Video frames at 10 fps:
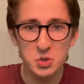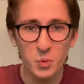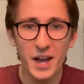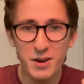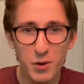
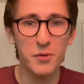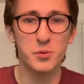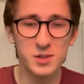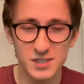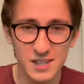way
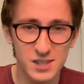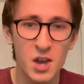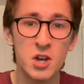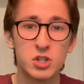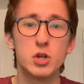references
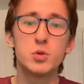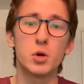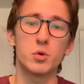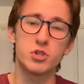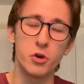to
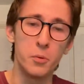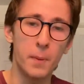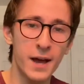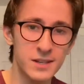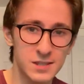Doctor Who
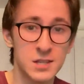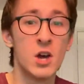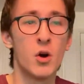past.